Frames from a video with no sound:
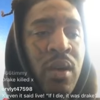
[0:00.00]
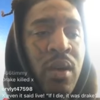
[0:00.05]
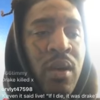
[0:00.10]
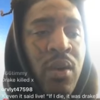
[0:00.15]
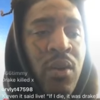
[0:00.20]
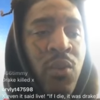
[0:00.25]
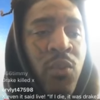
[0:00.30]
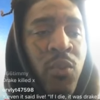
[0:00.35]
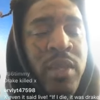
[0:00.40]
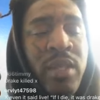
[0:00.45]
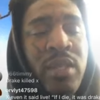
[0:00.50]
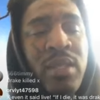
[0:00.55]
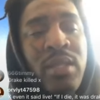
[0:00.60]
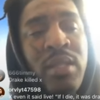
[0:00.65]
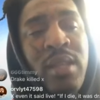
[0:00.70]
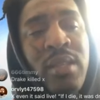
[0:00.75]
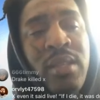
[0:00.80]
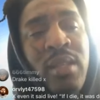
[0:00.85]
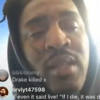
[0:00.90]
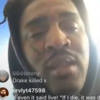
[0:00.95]
We
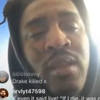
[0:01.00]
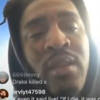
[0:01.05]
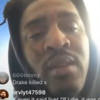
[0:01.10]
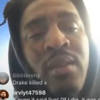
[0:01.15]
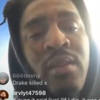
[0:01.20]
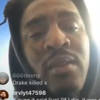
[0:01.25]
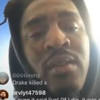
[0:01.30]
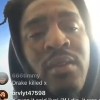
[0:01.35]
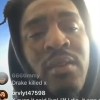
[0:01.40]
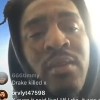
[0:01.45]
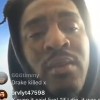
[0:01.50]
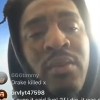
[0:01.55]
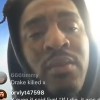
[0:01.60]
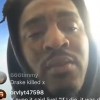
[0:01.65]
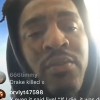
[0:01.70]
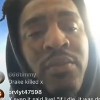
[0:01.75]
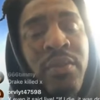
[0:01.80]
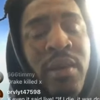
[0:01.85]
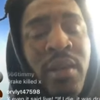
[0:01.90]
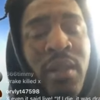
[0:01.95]
sat there
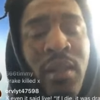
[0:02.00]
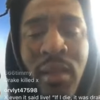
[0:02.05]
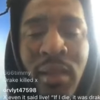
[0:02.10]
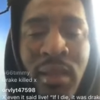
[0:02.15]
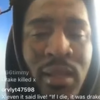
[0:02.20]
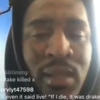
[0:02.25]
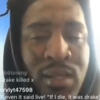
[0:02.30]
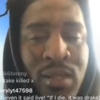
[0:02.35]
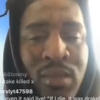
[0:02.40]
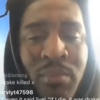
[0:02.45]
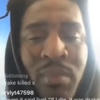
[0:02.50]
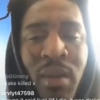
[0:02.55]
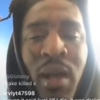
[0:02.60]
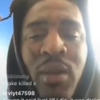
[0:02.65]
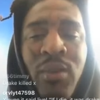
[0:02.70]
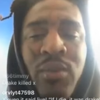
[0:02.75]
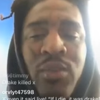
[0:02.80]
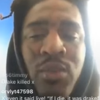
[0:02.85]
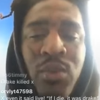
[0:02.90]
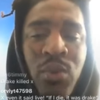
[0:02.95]
for at least
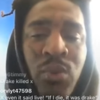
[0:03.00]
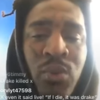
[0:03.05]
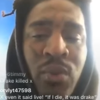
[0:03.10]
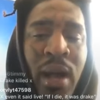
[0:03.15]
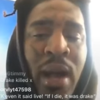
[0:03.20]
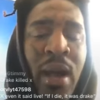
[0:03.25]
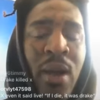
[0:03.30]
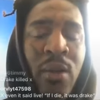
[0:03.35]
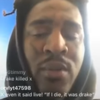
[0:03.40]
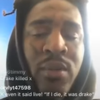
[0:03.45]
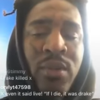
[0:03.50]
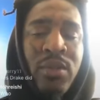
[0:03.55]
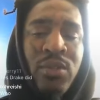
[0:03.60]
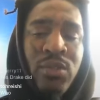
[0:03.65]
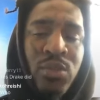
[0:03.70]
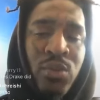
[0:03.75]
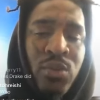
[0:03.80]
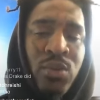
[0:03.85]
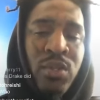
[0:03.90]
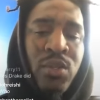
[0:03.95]
about two hours,
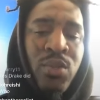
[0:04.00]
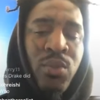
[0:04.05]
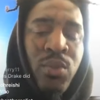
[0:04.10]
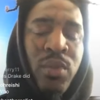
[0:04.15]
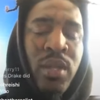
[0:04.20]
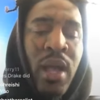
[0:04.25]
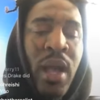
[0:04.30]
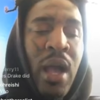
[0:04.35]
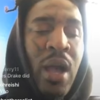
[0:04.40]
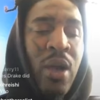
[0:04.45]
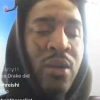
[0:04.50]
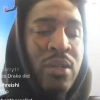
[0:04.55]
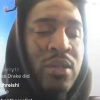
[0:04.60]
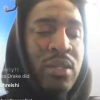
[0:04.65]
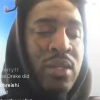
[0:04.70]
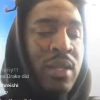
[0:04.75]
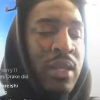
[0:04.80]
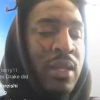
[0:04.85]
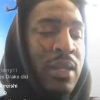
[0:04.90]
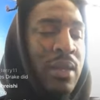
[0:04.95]
two to three hours
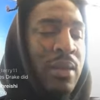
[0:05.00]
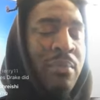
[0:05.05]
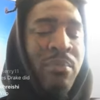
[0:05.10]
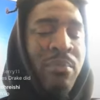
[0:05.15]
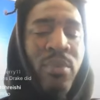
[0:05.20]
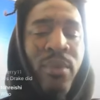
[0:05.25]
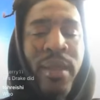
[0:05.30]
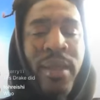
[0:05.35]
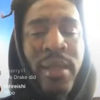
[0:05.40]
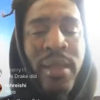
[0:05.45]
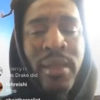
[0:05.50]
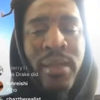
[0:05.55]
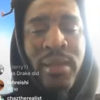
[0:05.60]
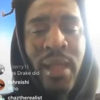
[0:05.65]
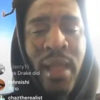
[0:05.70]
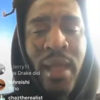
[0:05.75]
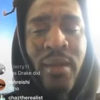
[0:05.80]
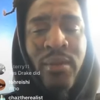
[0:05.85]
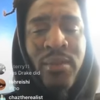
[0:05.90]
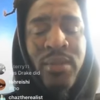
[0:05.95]
of him breaking
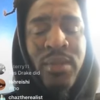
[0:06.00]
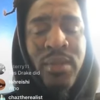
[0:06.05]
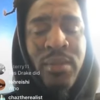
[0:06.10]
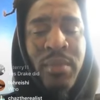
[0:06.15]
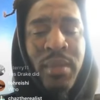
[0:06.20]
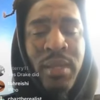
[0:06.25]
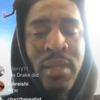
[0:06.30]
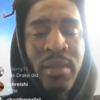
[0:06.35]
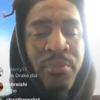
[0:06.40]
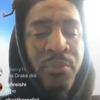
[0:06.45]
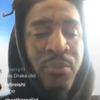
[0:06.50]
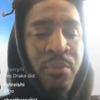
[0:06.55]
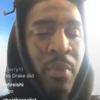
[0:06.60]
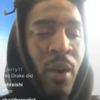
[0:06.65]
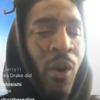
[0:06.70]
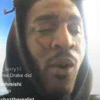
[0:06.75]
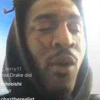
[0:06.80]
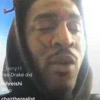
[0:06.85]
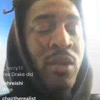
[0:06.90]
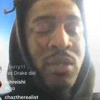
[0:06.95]
down to me
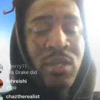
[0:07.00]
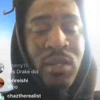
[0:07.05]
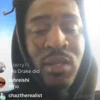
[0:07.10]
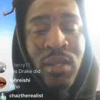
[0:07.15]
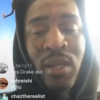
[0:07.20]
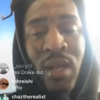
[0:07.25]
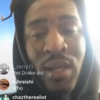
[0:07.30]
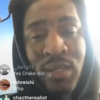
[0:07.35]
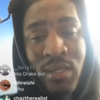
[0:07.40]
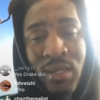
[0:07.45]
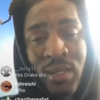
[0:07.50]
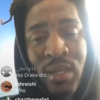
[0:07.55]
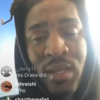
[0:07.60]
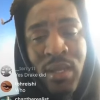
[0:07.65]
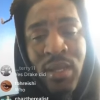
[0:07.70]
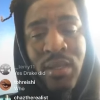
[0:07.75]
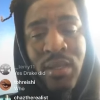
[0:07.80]
bars that I said.